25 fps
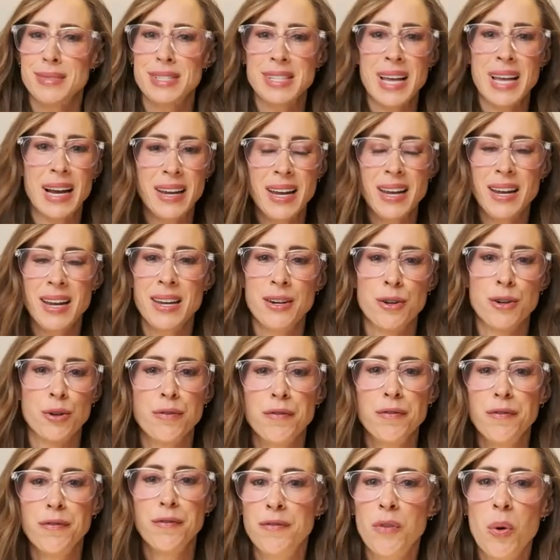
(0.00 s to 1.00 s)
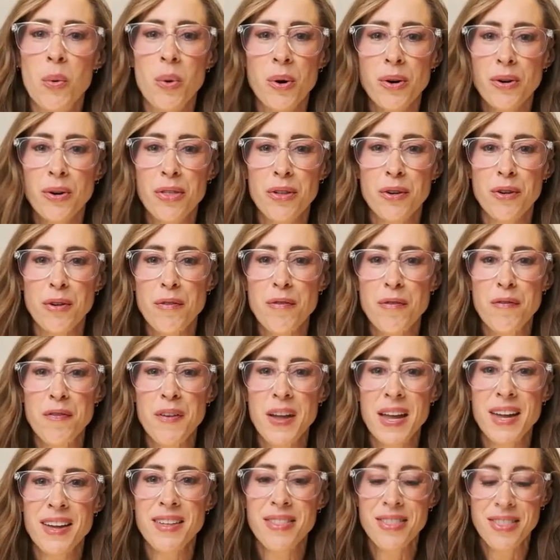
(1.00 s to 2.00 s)
second or fourth or
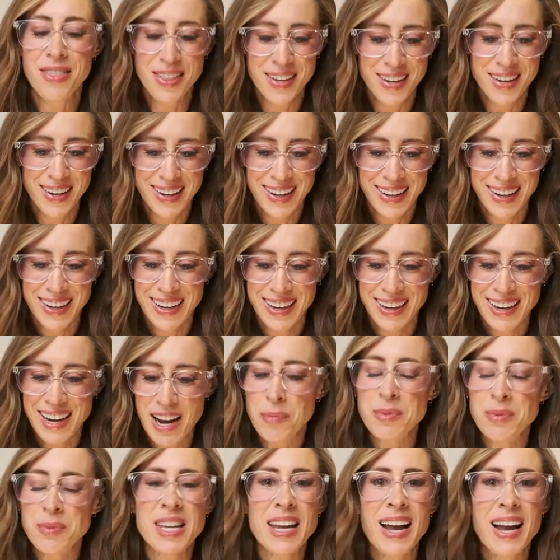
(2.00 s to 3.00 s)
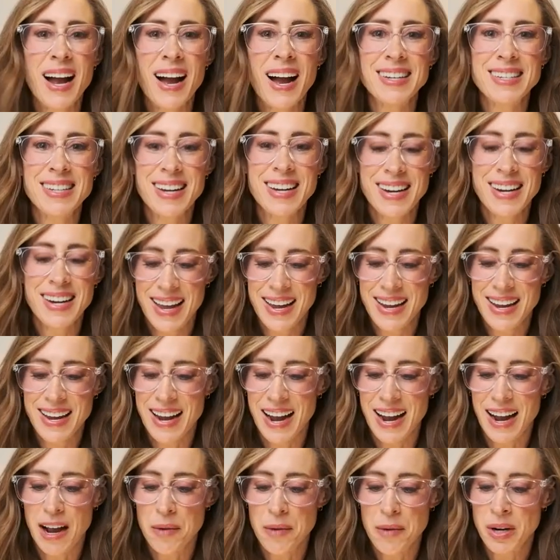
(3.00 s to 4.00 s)
fifth. Come say hi
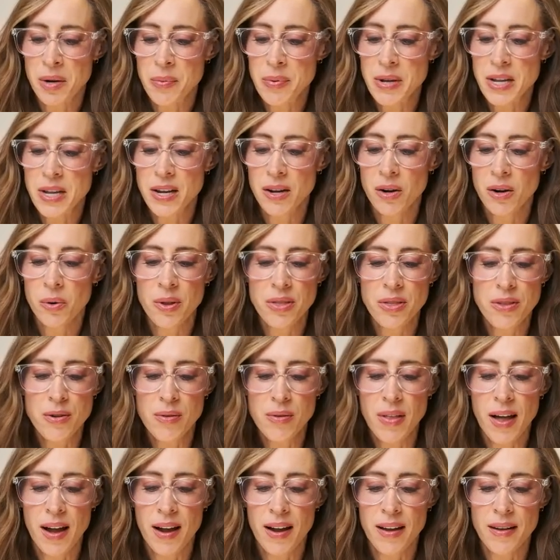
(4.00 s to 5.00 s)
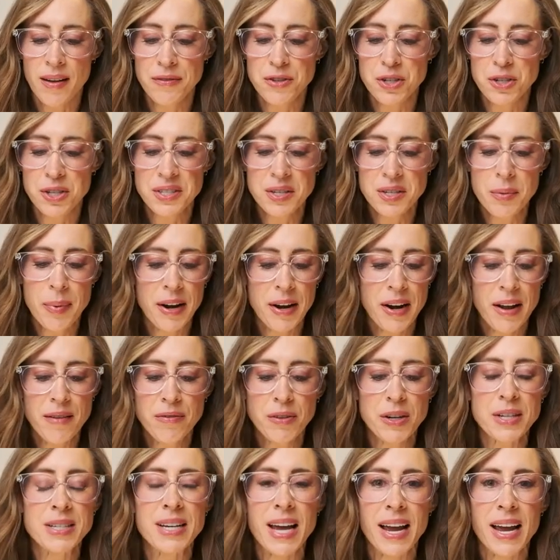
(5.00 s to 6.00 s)
today. I'm going to be here with you live just about
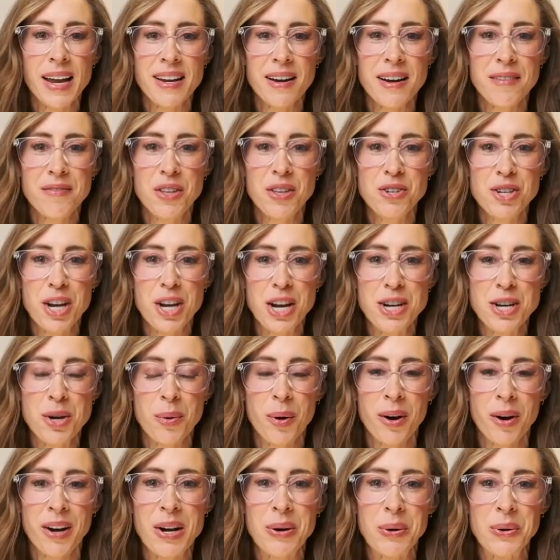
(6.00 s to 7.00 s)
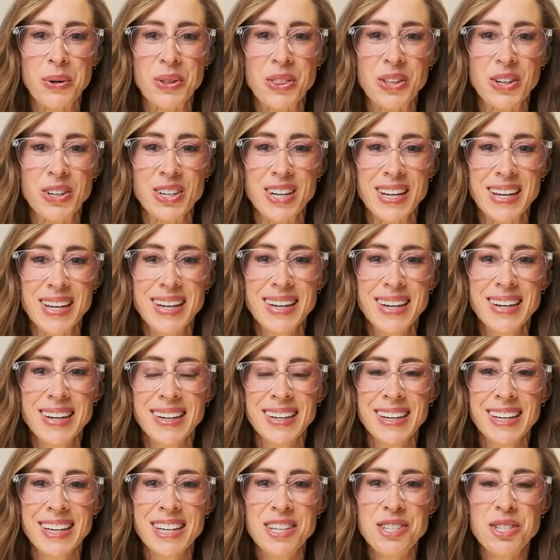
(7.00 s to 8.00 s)
every day of the January Whole 30
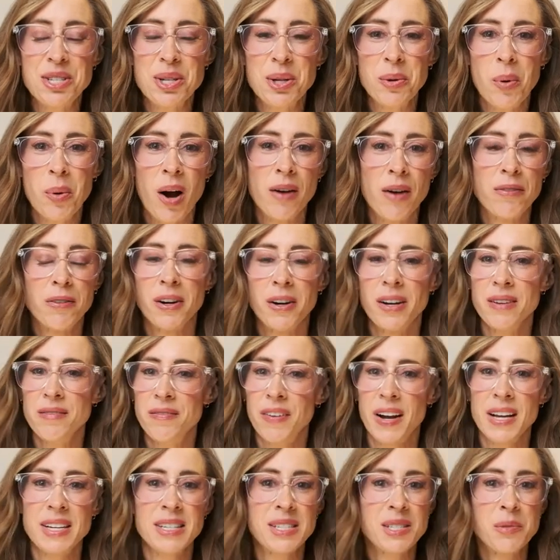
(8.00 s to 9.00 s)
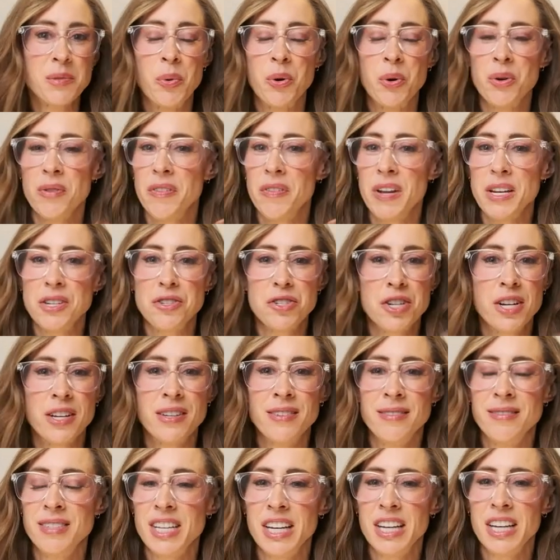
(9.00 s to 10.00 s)
to offer advice,
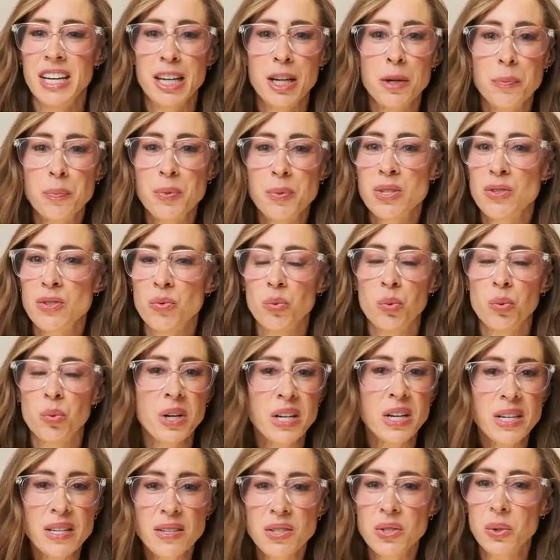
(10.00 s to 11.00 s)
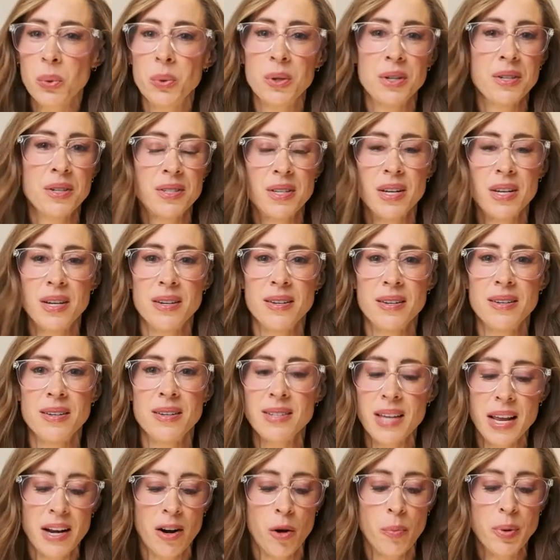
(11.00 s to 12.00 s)
motivation, tips,
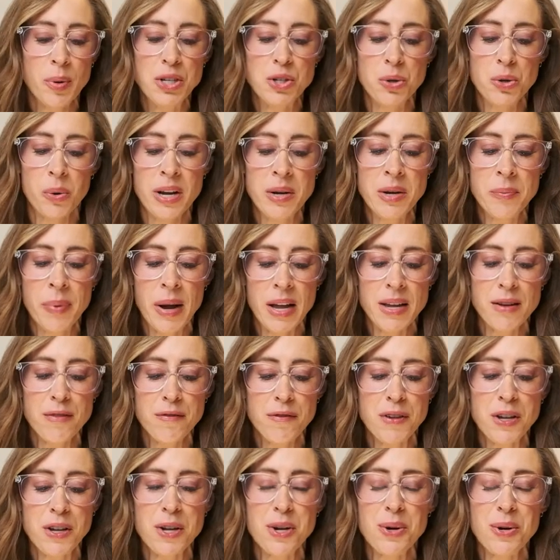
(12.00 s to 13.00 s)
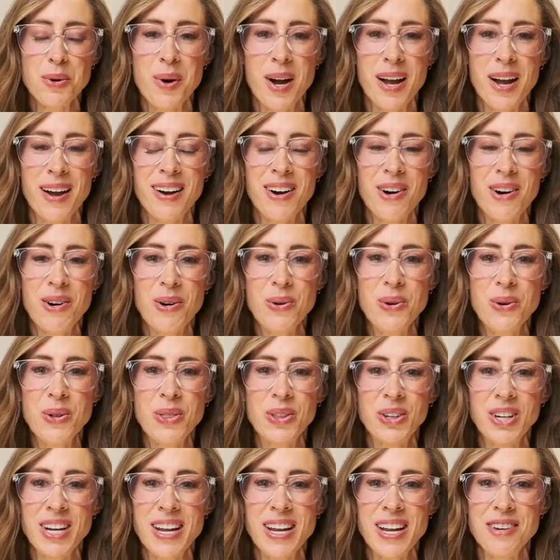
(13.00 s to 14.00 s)
resources, and I'll be joined by a few
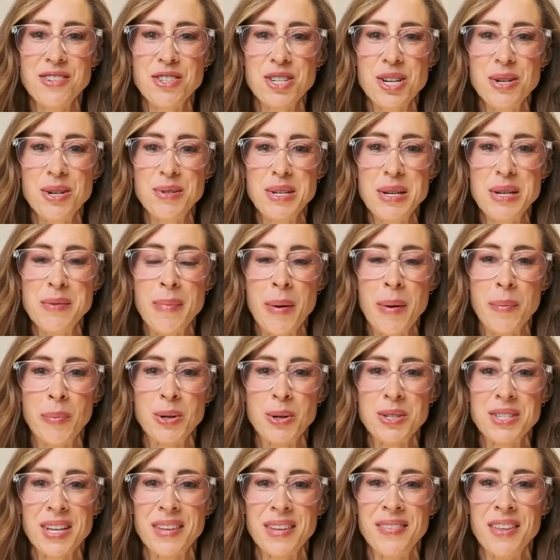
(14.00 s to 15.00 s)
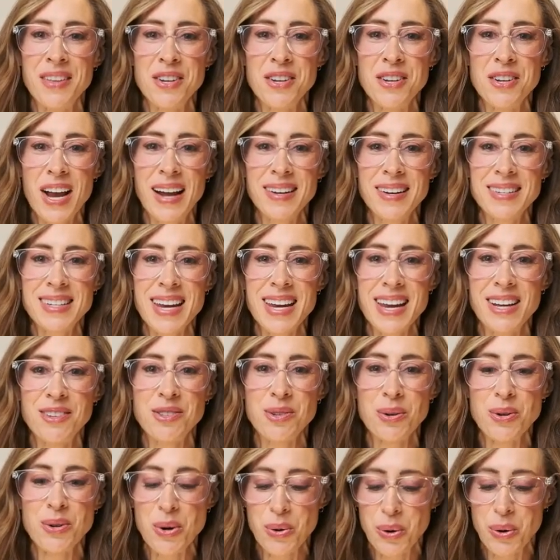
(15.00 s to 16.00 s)
Whole 30 HQ team members in the chat to
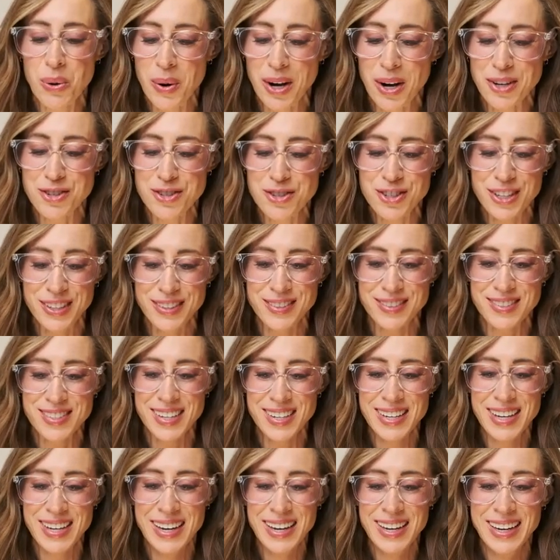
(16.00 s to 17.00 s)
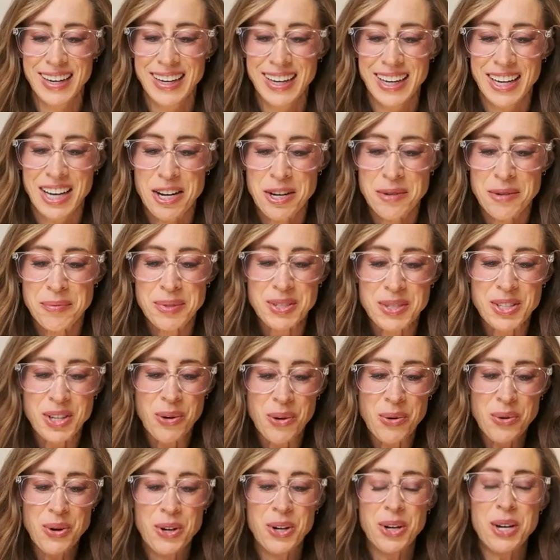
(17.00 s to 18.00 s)
answer your questions.
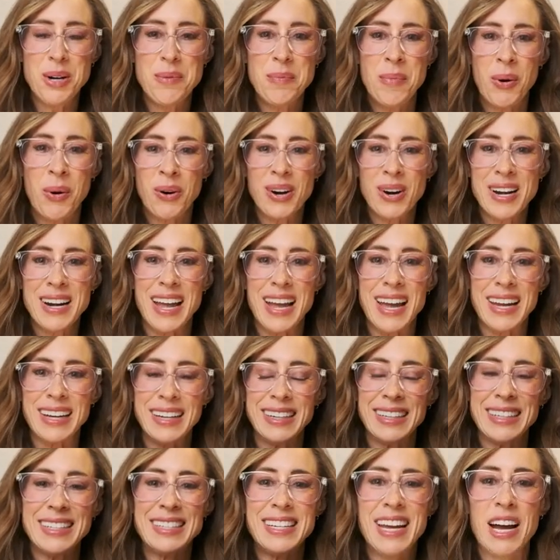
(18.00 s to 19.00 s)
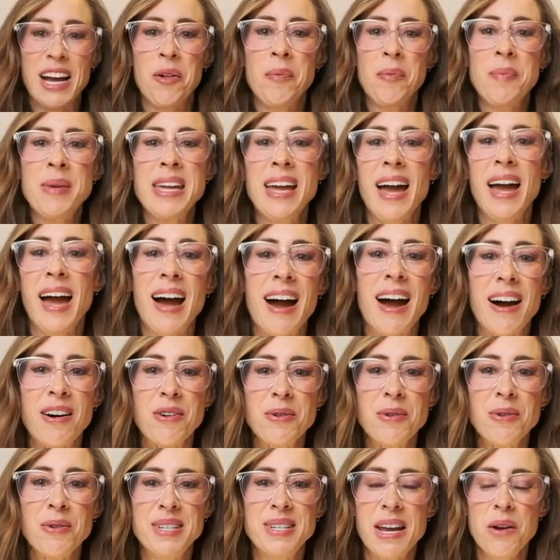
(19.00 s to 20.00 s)
So, good morning. Tell me
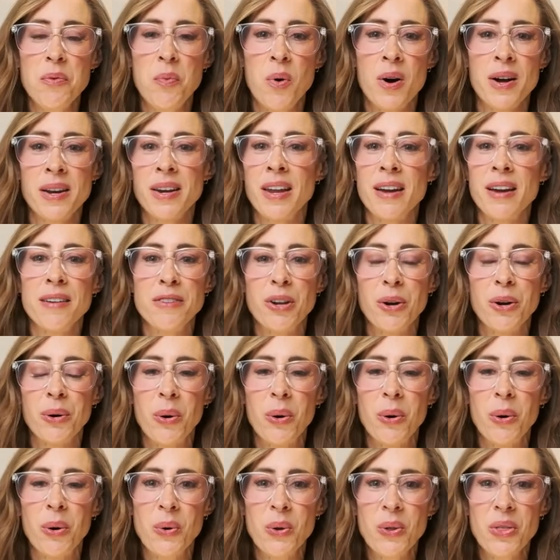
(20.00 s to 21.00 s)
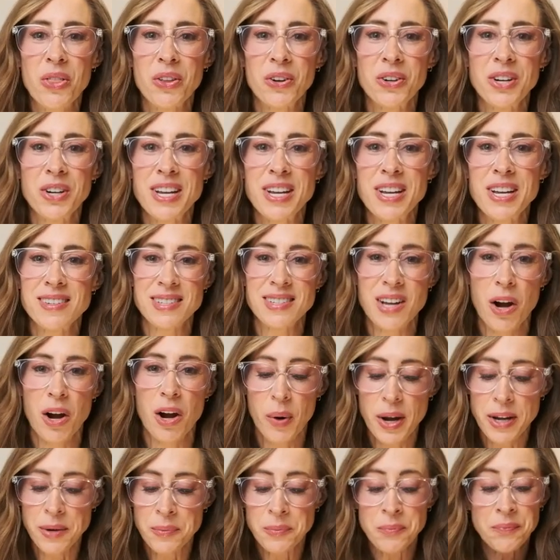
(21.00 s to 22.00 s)
how day one of your Whole 30 is
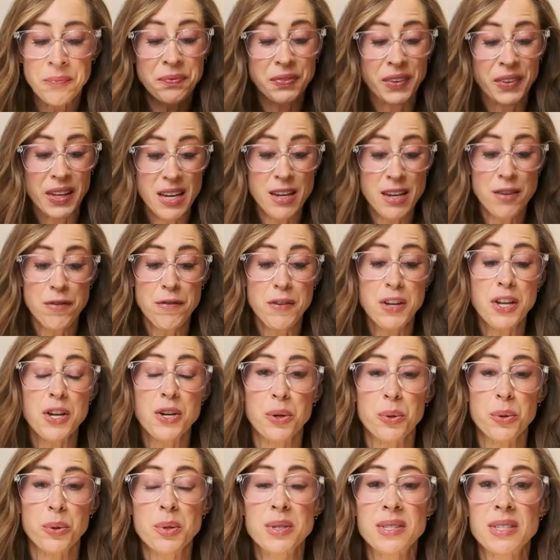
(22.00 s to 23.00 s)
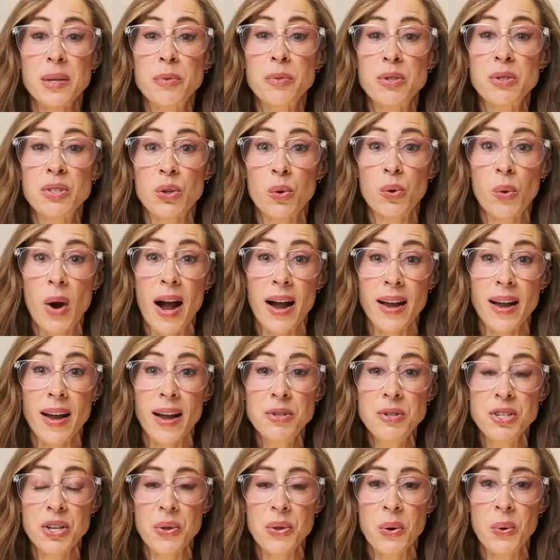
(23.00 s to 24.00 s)
going if you
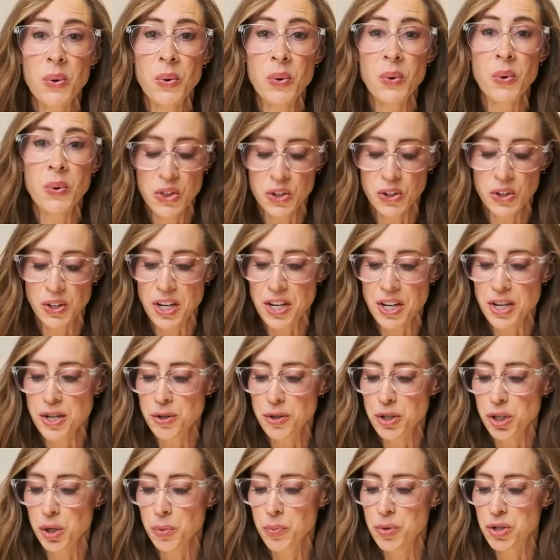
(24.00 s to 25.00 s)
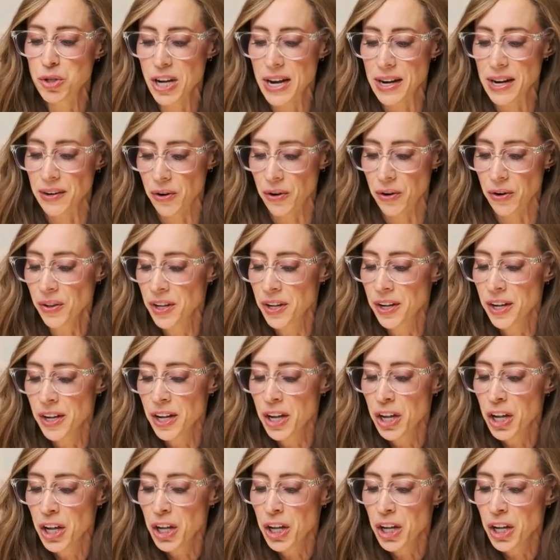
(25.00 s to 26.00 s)
subscribe to the Whole 30 YouTube channel,
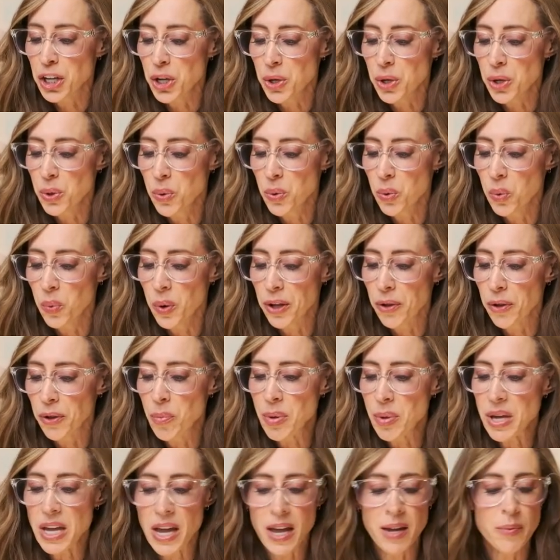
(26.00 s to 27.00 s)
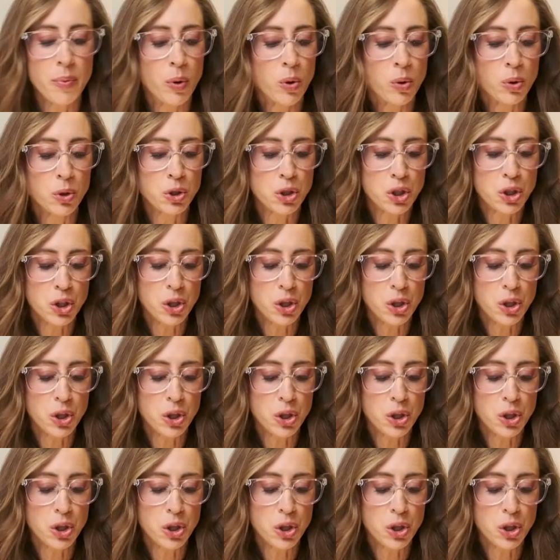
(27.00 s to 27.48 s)
you will be able